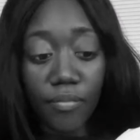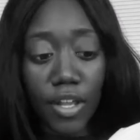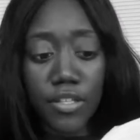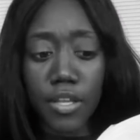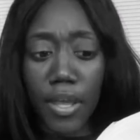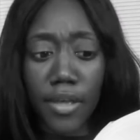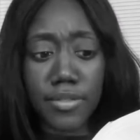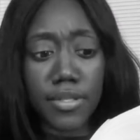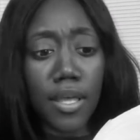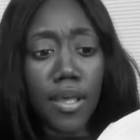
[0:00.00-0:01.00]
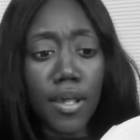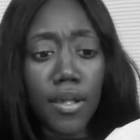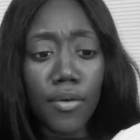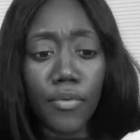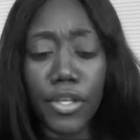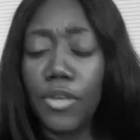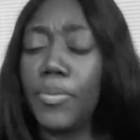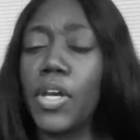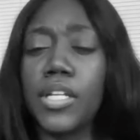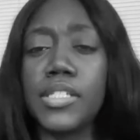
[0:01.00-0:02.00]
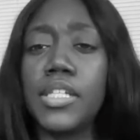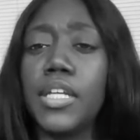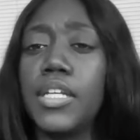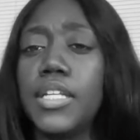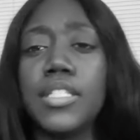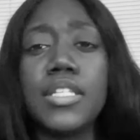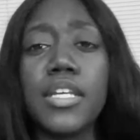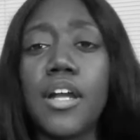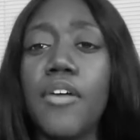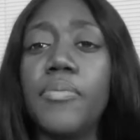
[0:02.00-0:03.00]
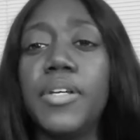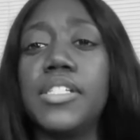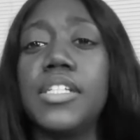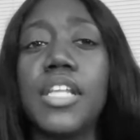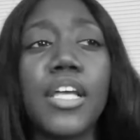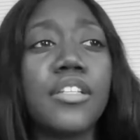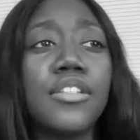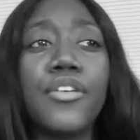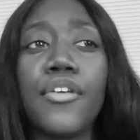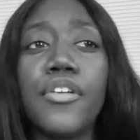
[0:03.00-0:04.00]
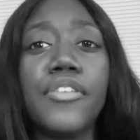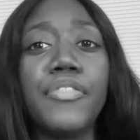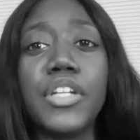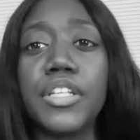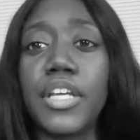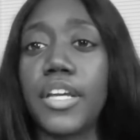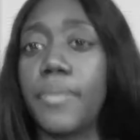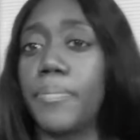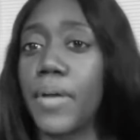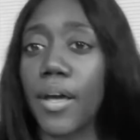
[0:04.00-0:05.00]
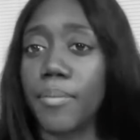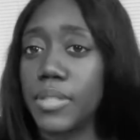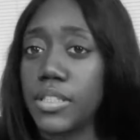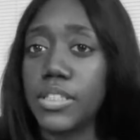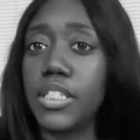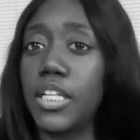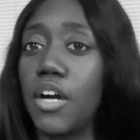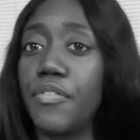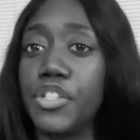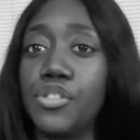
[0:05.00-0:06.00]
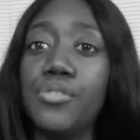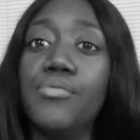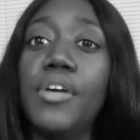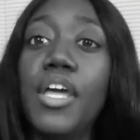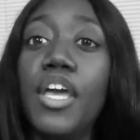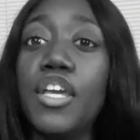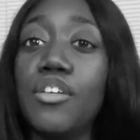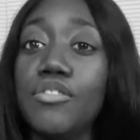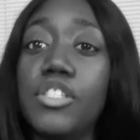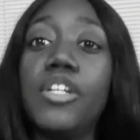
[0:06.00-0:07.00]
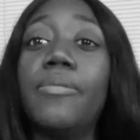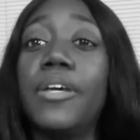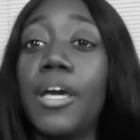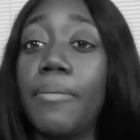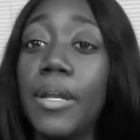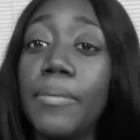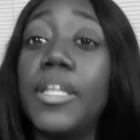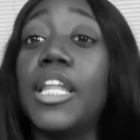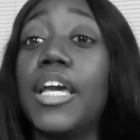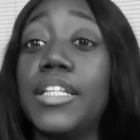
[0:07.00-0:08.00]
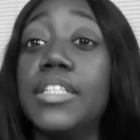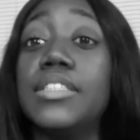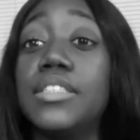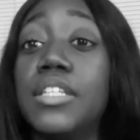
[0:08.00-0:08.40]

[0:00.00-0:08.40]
So yes, when Cupid got this letter, he teed off because he like, look, girl, if anything, I'm a little teed off at you, and you sitting up here coming at me like this.